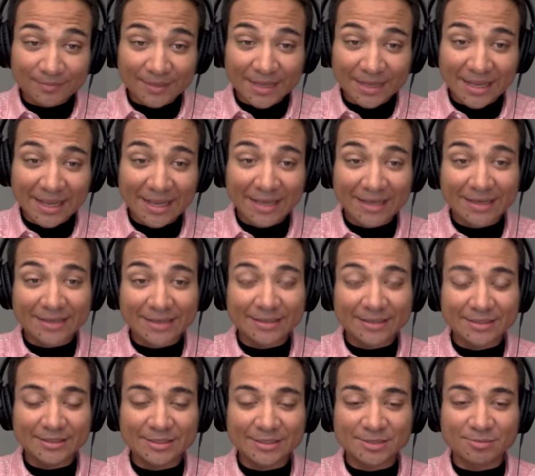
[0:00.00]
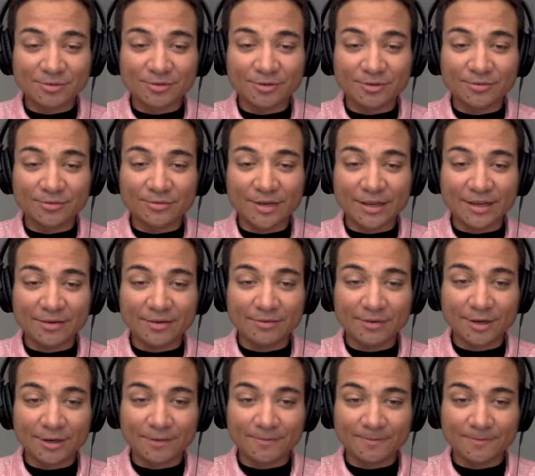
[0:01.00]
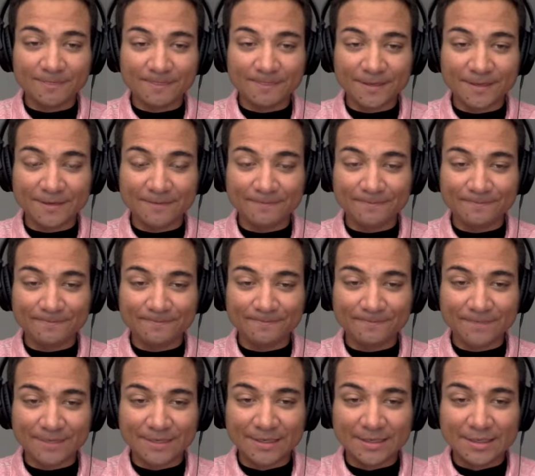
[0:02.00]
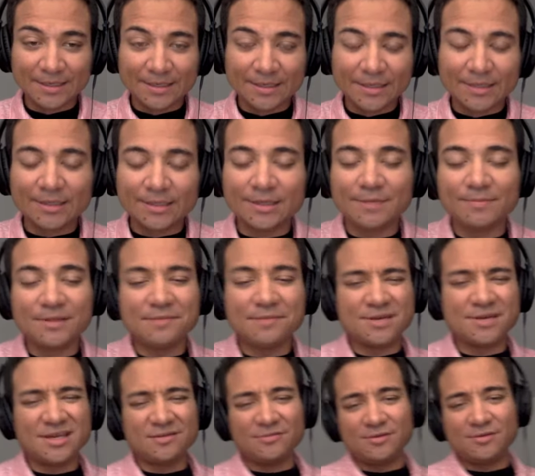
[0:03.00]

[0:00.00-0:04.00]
And exploring right and wrong. Yeah? Let me give you an